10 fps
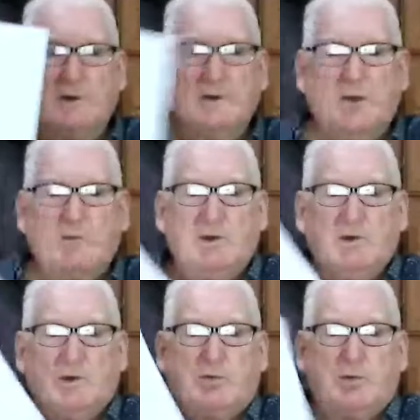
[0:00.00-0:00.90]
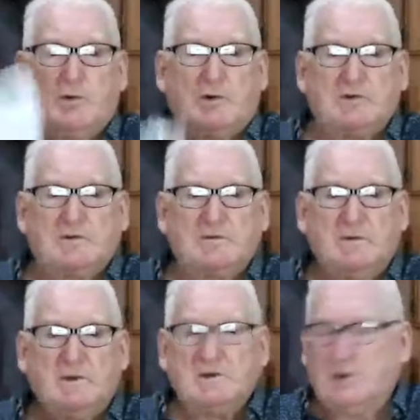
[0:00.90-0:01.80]
have any lawful laws.
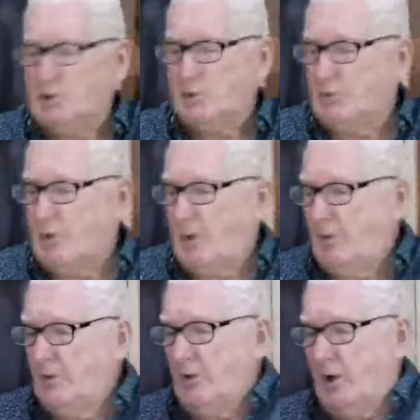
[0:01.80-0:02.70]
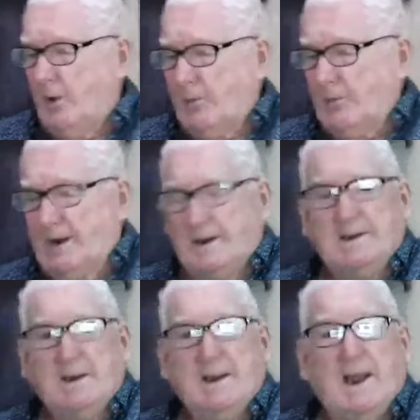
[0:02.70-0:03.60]
So you're
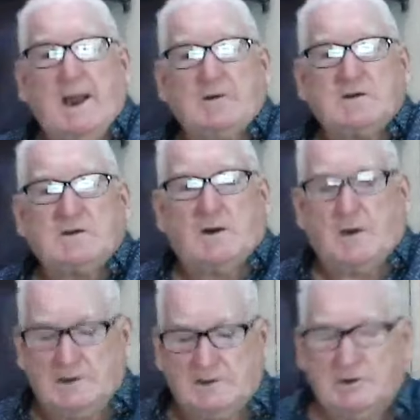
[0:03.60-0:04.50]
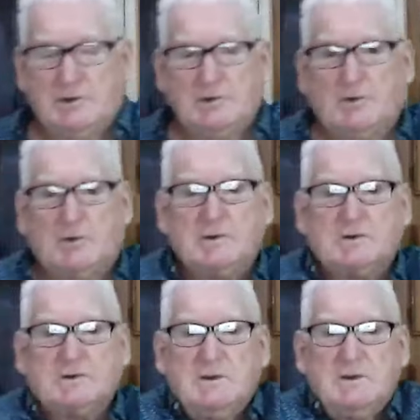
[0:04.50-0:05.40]
operating outside the
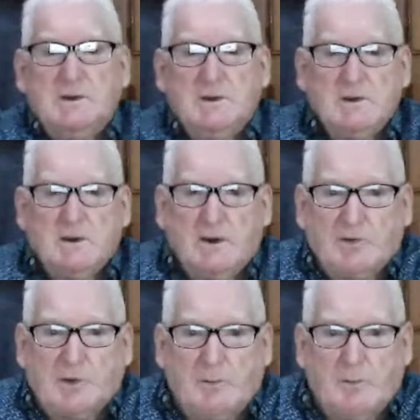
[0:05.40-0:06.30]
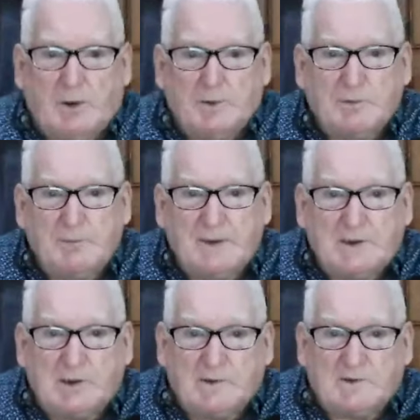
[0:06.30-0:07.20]
laws of the Commonwealth, being
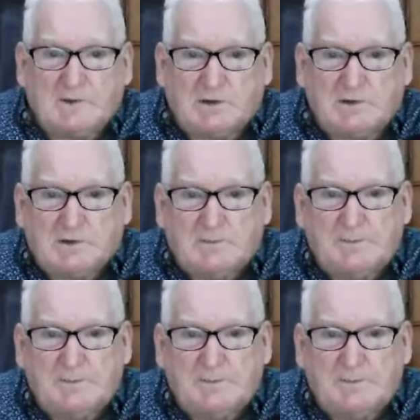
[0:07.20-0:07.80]
the Constitution.